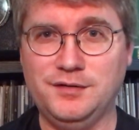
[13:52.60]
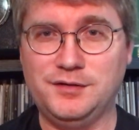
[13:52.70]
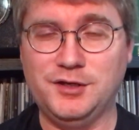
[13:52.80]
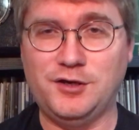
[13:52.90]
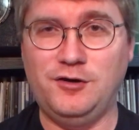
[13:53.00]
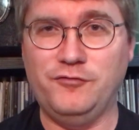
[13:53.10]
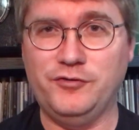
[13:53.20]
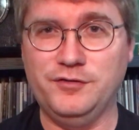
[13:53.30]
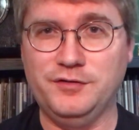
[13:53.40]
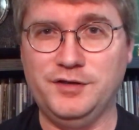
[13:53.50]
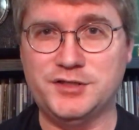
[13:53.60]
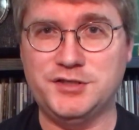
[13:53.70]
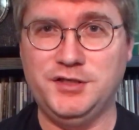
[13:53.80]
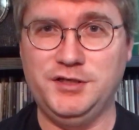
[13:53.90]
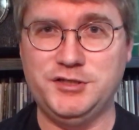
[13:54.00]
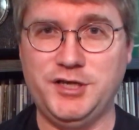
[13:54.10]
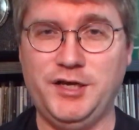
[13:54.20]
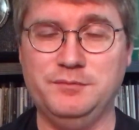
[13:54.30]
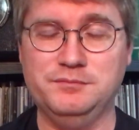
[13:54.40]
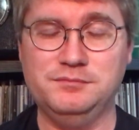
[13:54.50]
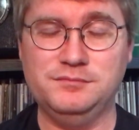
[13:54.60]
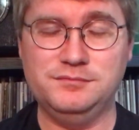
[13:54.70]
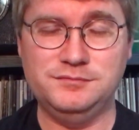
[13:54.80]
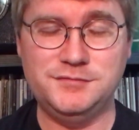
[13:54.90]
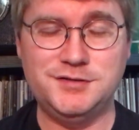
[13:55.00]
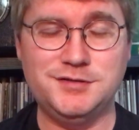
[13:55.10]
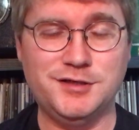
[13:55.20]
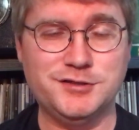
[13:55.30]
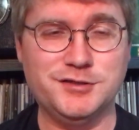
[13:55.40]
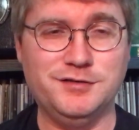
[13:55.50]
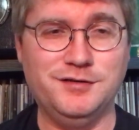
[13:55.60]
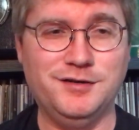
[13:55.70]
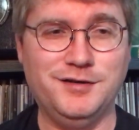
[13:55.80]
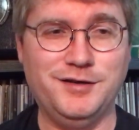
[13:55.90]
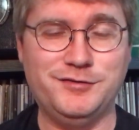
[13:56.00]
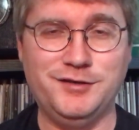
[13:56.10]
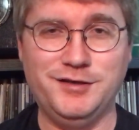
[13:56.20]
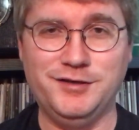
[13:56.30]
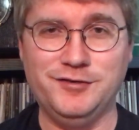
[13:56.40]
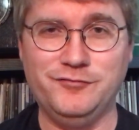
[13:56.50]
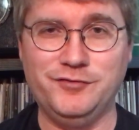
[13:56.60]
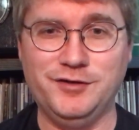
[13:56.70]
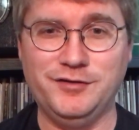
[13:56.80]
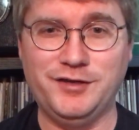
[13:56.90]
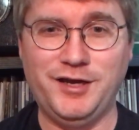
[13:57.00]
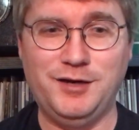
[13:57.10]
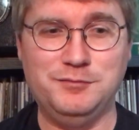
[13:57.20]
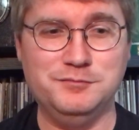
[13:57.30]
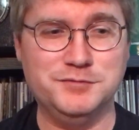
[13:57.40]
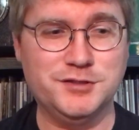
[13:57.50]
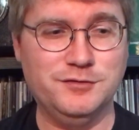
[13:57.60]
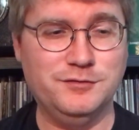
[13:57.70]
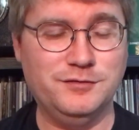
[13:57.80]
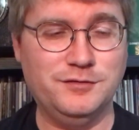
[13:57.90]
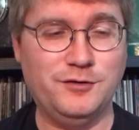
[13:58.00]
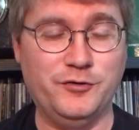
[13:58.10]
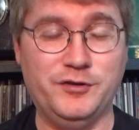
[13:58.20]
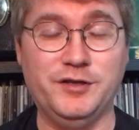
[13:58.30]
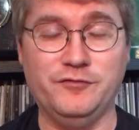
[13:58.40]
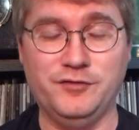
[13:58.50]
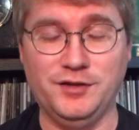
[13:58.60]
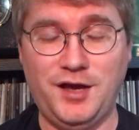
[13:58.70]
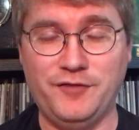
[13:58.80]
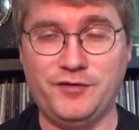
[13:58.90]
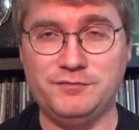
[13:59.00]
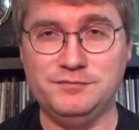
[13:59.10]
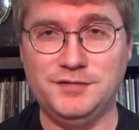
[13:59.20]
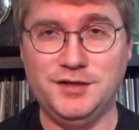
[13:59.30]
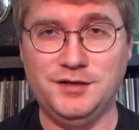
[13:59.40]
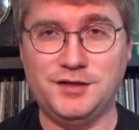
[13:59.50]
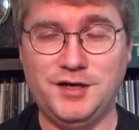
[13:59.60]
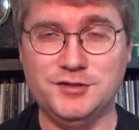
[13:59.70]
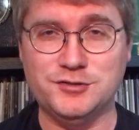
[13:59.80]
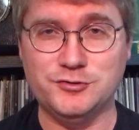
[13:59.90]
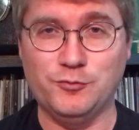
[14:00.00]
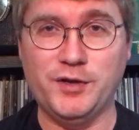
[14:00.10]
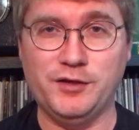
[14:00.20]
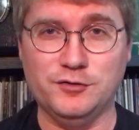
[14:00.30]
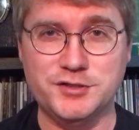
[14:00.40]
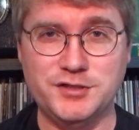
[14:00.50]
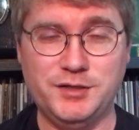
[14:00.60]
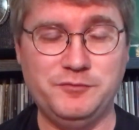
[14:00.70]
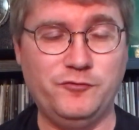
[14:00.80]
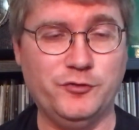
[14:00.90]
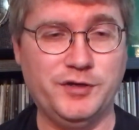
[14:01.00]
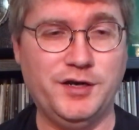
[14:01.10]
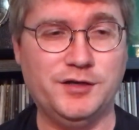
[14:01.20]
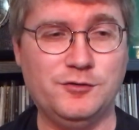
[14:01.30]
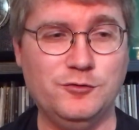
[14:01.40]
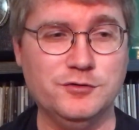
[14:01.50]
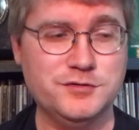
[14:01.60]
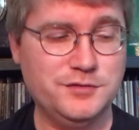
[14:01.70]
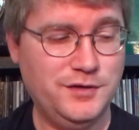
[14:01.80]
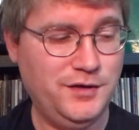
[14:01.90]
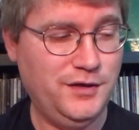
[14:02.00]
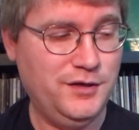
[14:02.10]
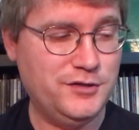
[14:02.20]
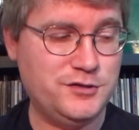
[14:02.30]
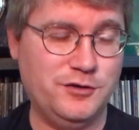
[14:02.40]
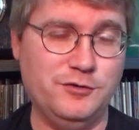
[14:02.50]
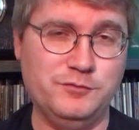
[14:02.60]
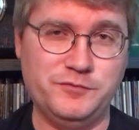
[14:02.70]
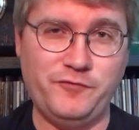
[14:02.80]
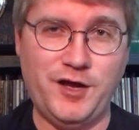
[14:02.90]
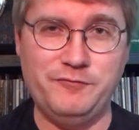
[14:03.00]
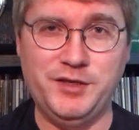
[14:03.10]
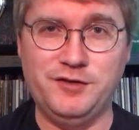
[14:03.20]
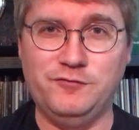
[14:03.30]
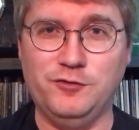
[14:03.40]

kick off the extended jam session at the end of the album, or the end of the live concert, the regular set before the encores. So 5-minute